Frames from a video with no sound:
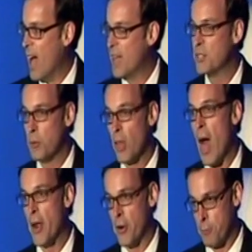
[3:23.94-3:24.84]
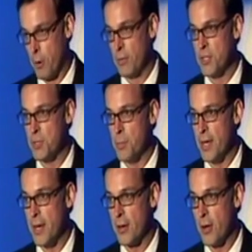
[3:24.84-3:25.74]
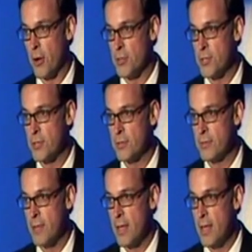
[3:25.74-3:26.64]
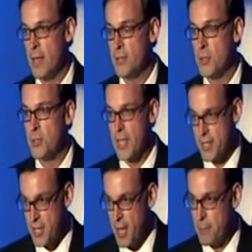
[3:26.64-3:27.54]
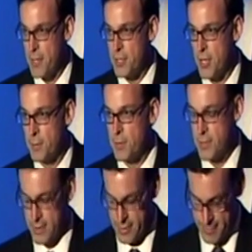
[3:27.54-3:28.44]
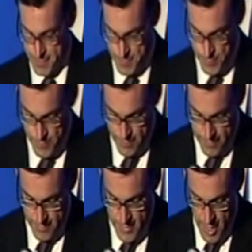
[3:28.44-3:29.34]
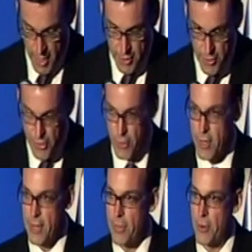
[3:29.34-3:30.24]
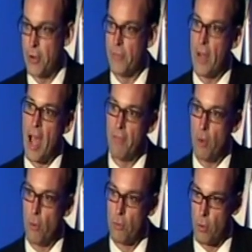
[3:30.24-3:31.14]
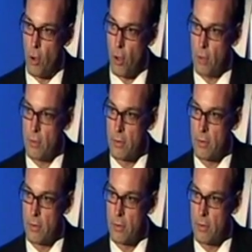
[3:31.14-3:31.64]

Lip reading: It's a real honor and privilege to be here, Coach. 2 state championships, 130 and 35 overall.